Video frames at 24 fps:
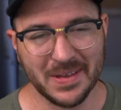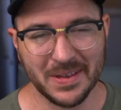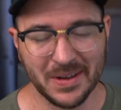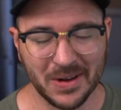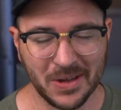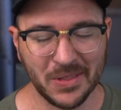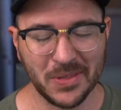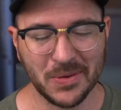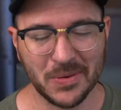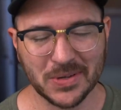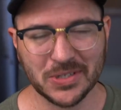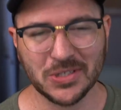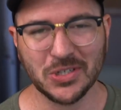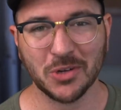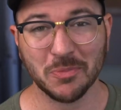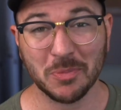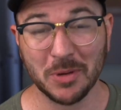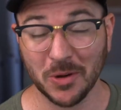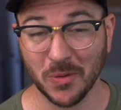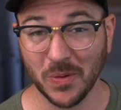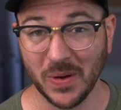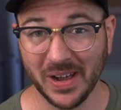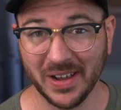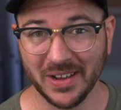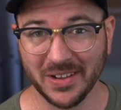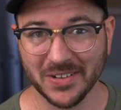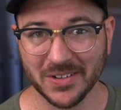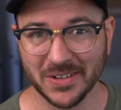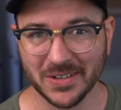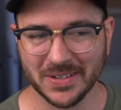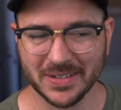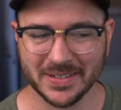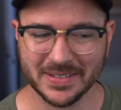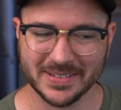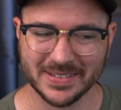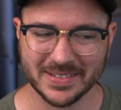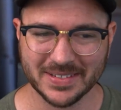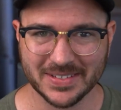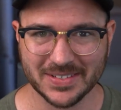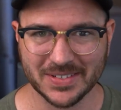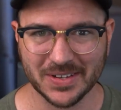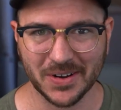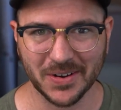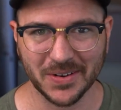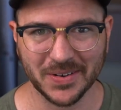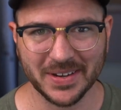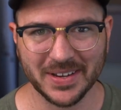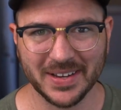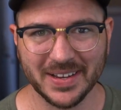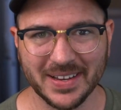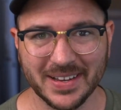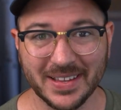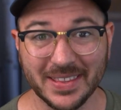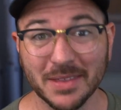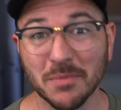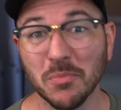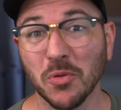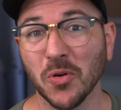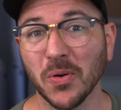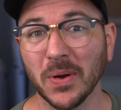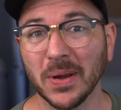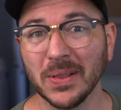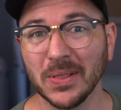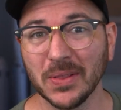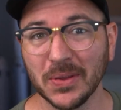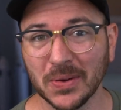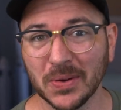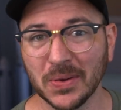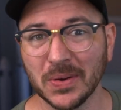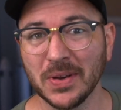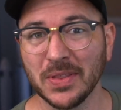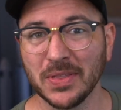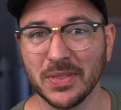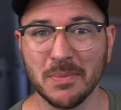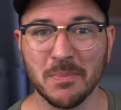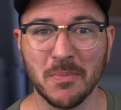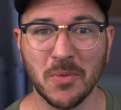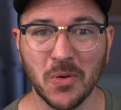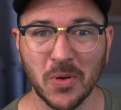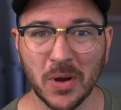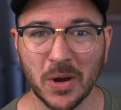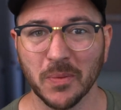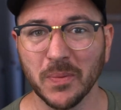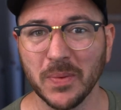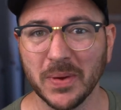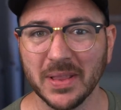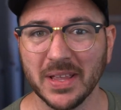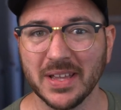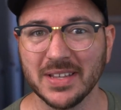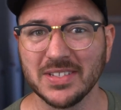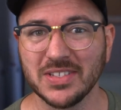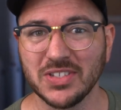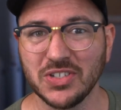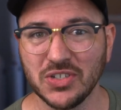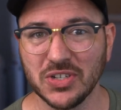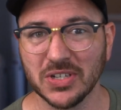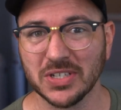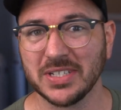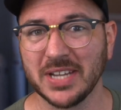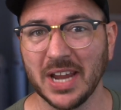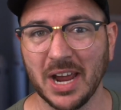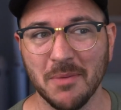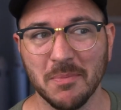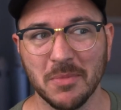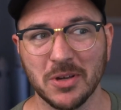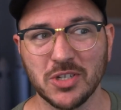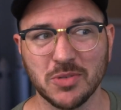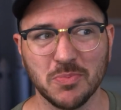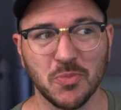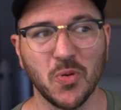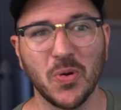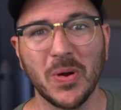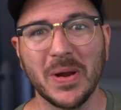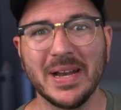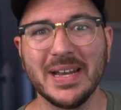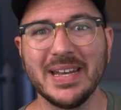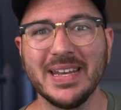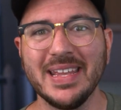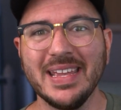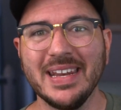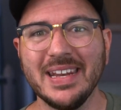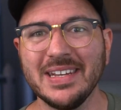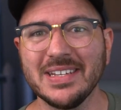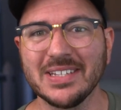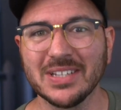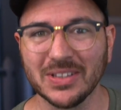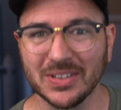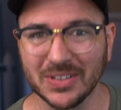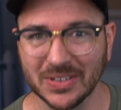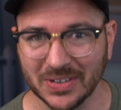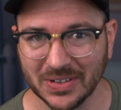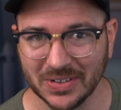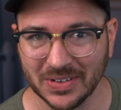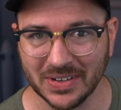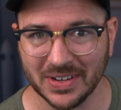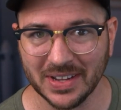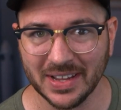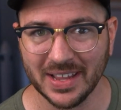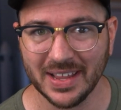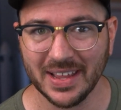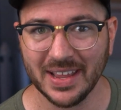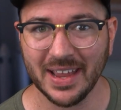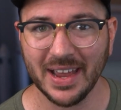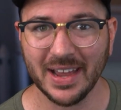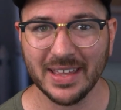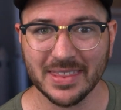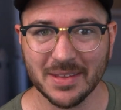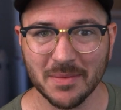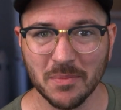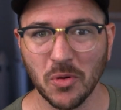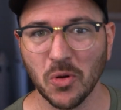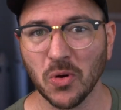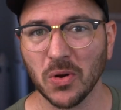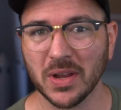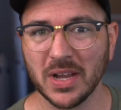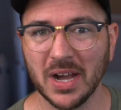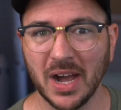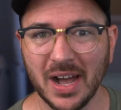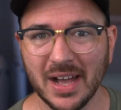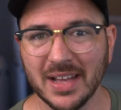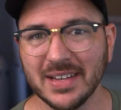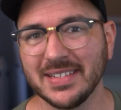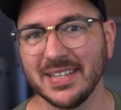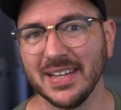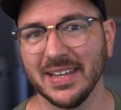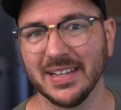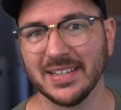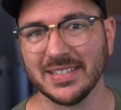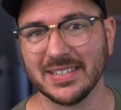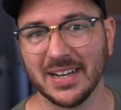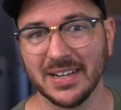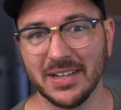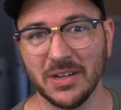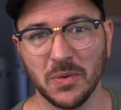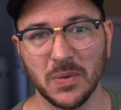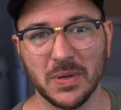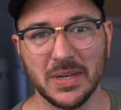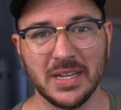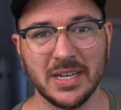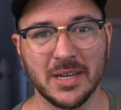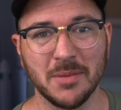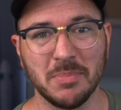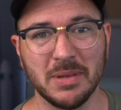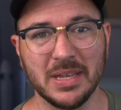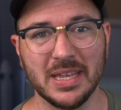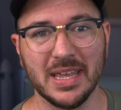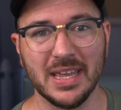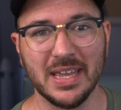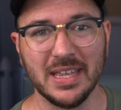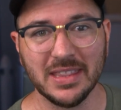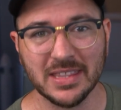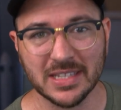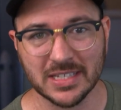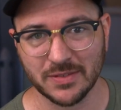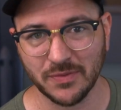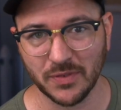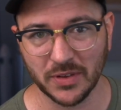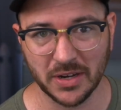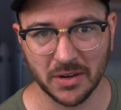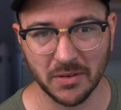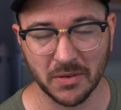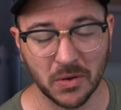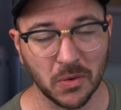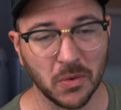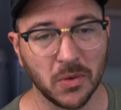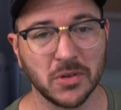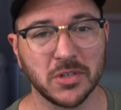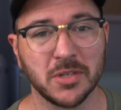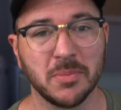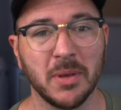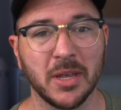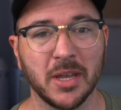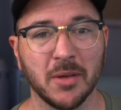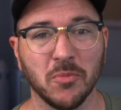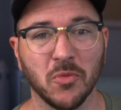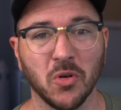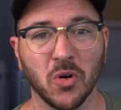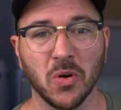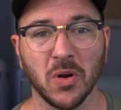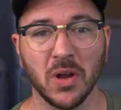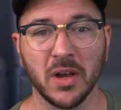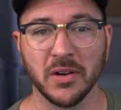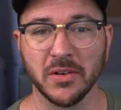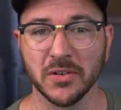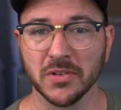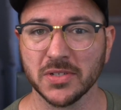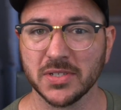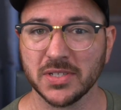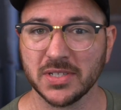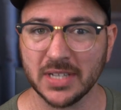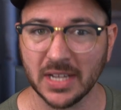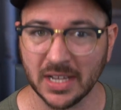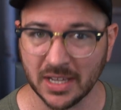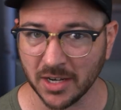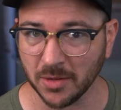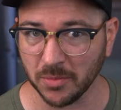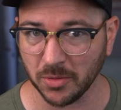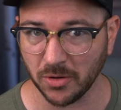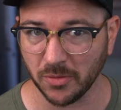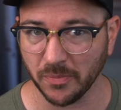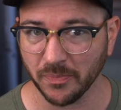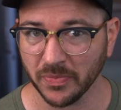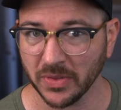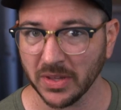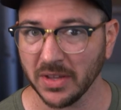And although it took me a while, the more I learned, the more I realized just how much more I needed to learn and the more context I knew would need to be in this video in order to make it more understandable.